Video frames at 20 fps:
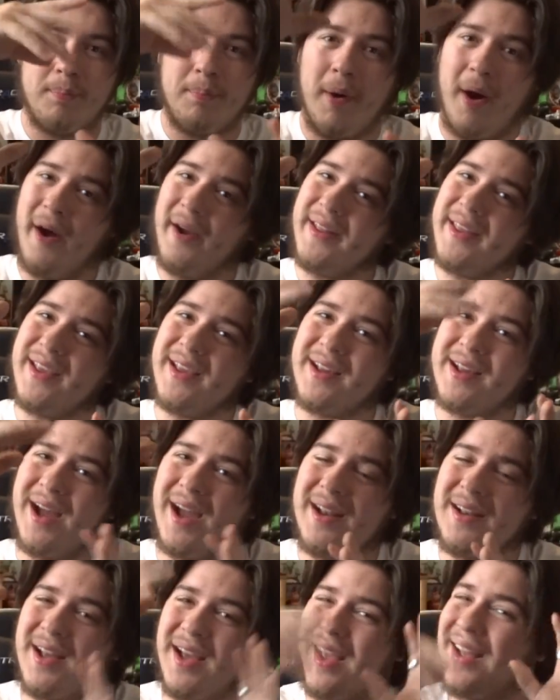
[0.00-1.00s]
body,
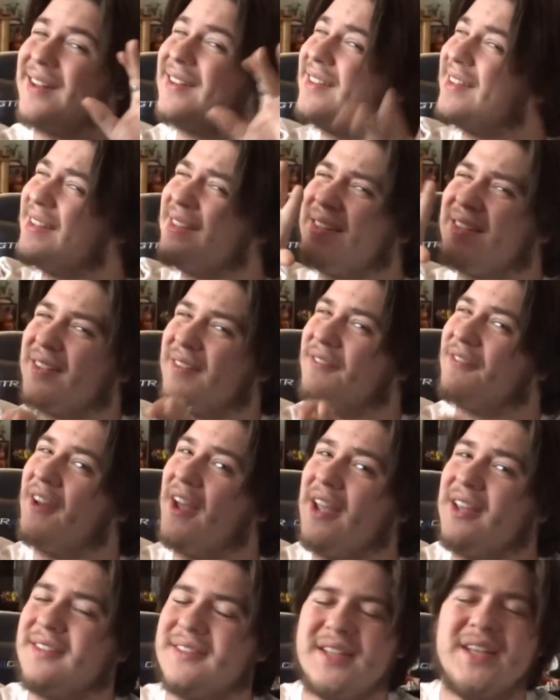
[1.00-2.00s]
kinda, and its
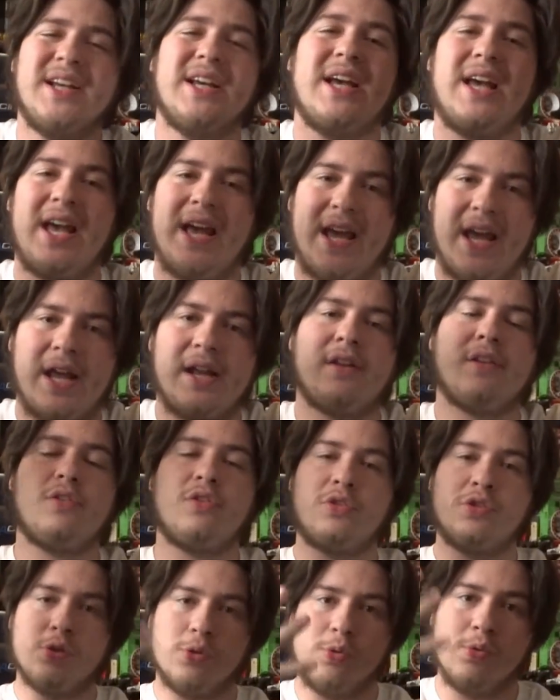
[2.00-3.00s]
face, and
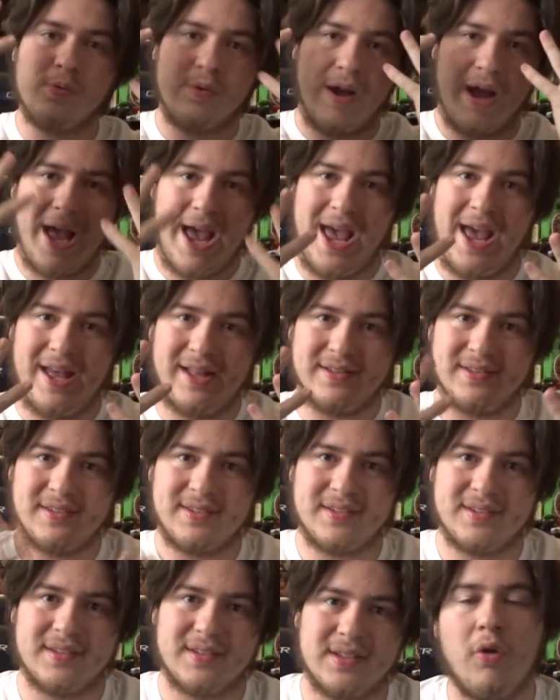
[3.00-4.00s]
two
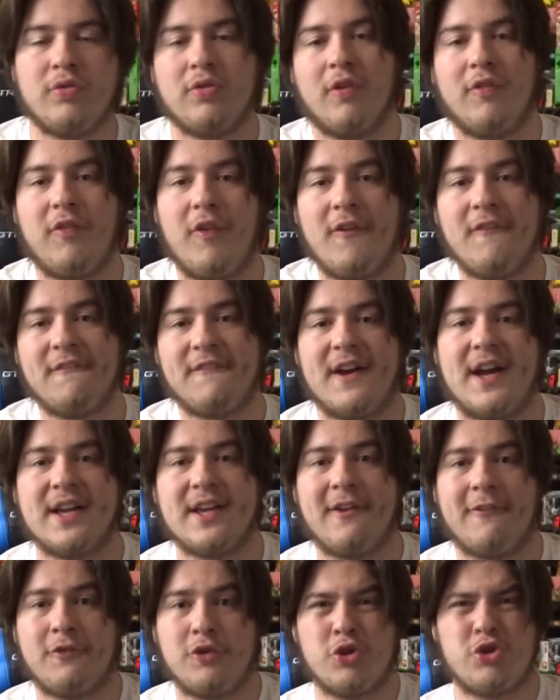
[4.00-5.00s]
hands. Also, fun
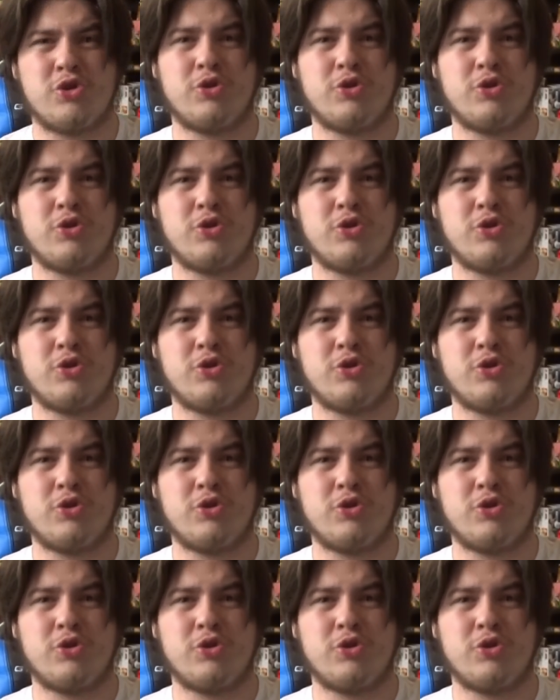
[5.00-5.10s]
fact, if you